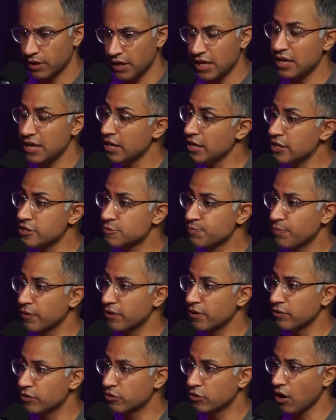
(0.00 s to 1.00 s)
It is,
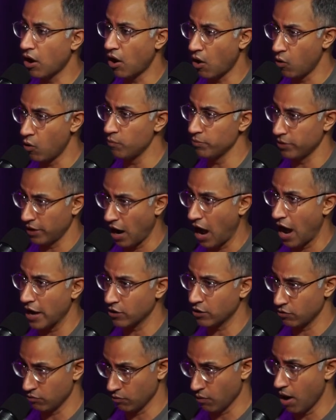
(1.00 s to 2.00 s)
but the home that I
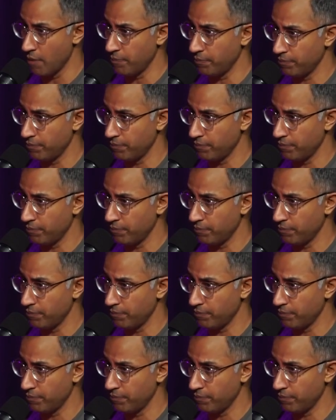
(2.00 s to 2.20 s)
grew up.